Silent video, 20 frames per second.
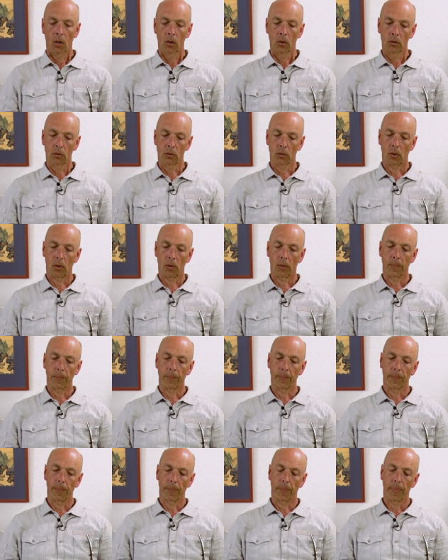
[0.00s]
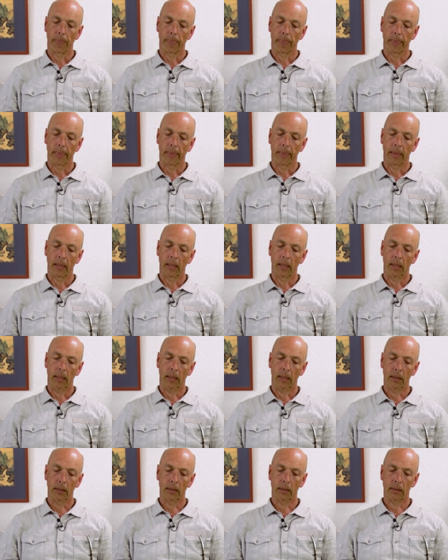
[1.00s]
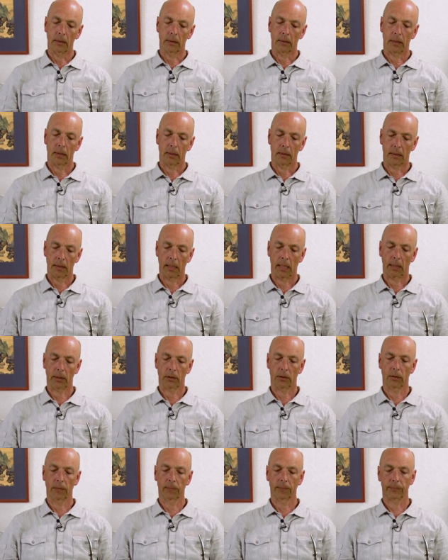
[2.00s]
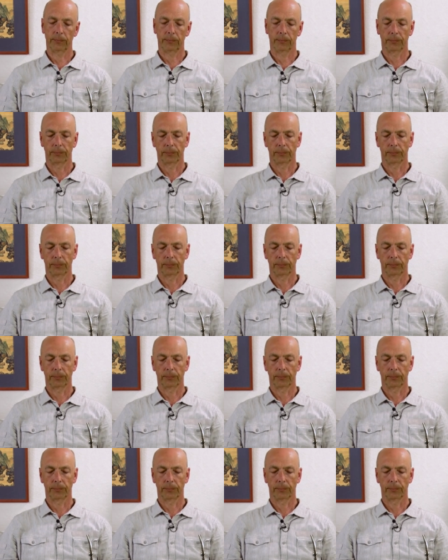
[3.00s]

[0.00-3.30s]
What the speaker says: So, in this section,